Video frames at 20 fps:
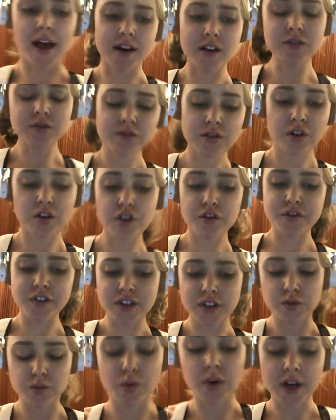I don't know if
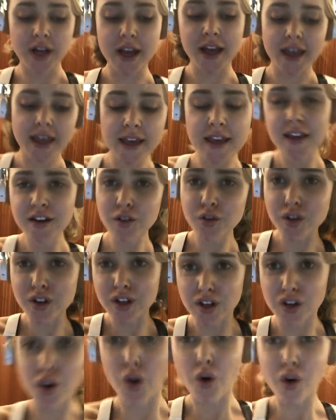it's what I ate or
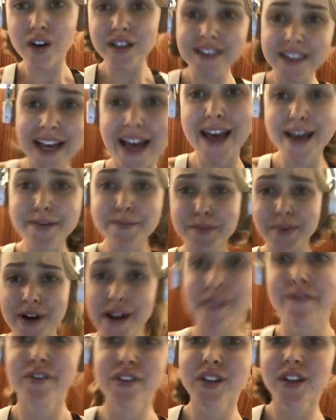the corset,
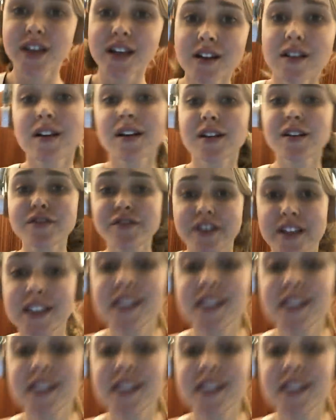but I'm feeling a lot of